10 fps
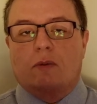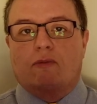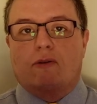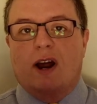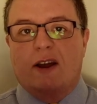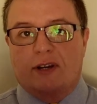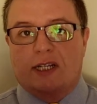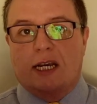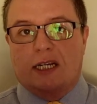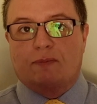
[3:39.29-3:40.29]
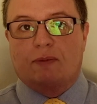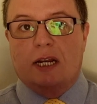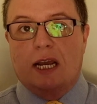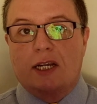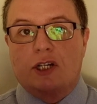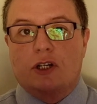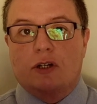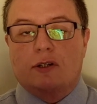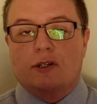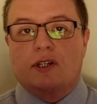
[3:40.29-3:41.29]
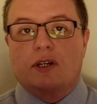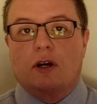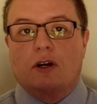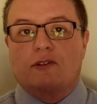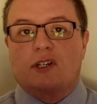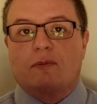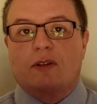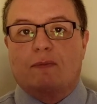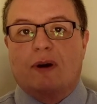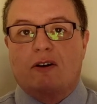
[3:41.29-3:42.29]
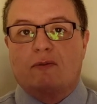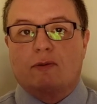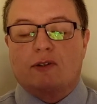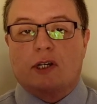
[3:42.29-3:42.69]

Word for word: private explanations of some of the parables,